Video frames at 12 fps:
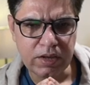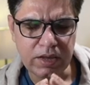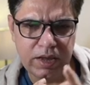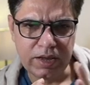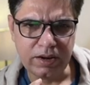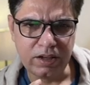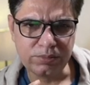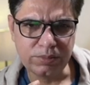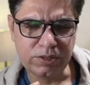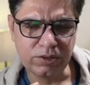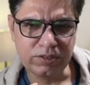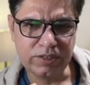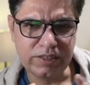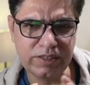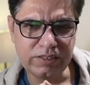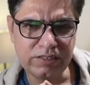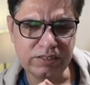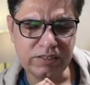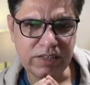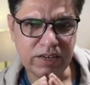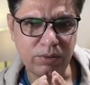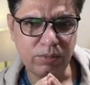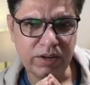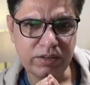And last but not the least,
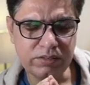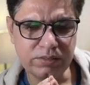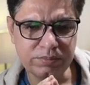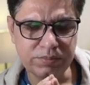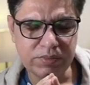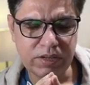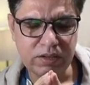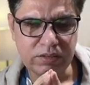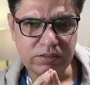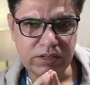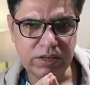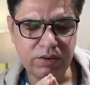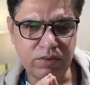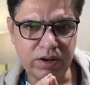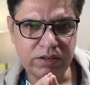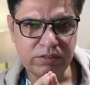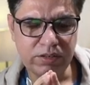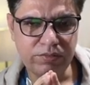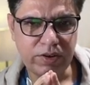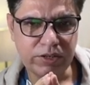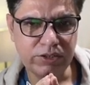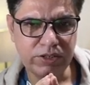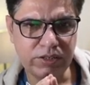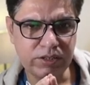Zika virus. Zika virus
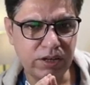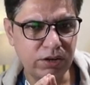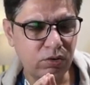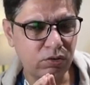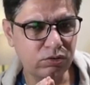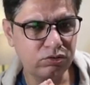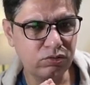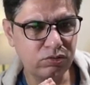infection can also